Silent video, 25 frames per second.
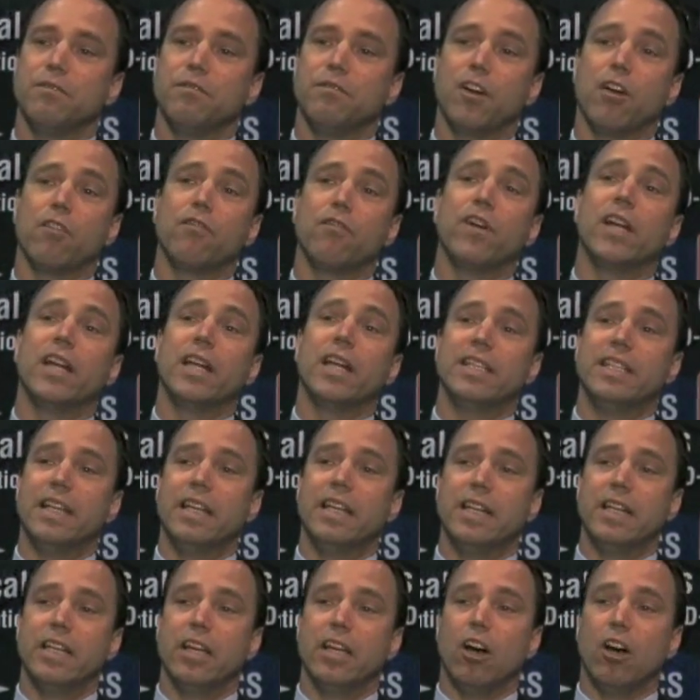verified
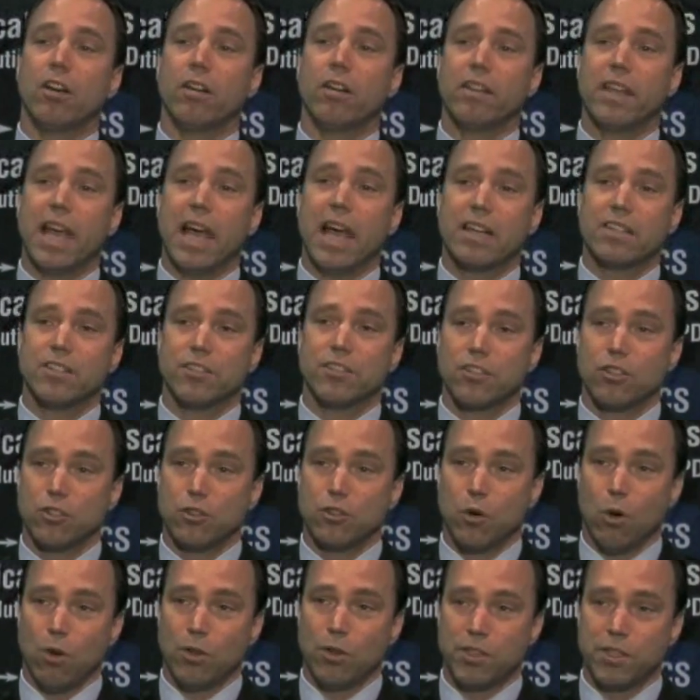identity onto the access
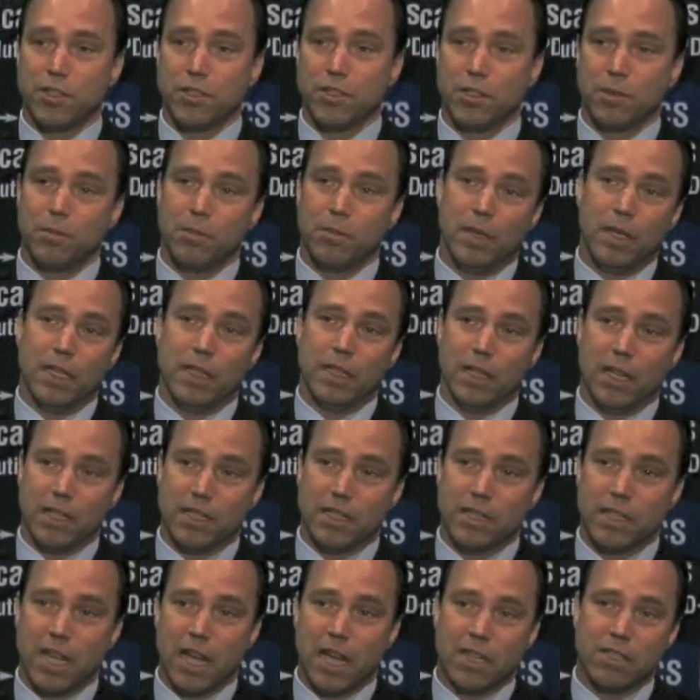control system and lets
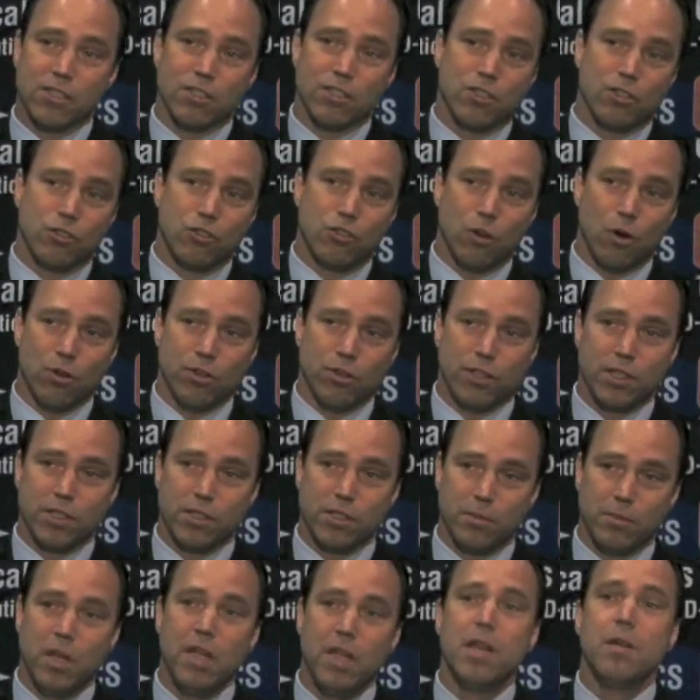the access control
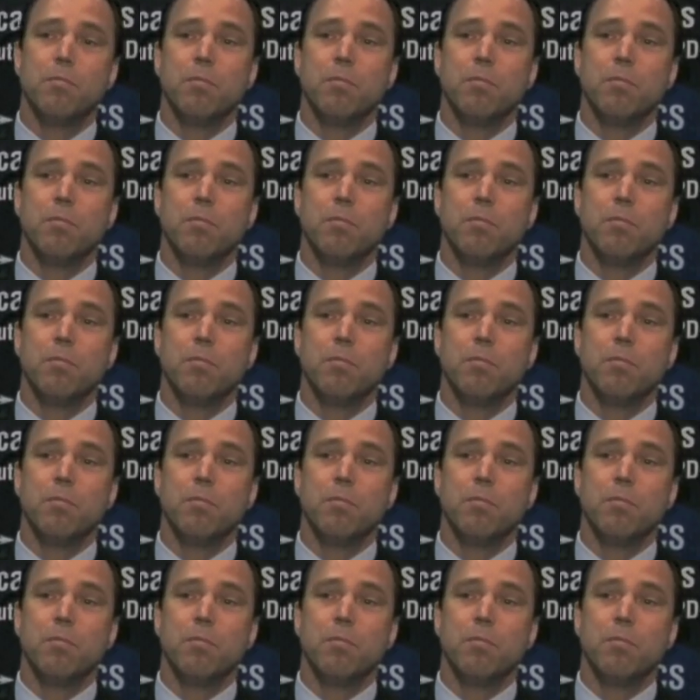system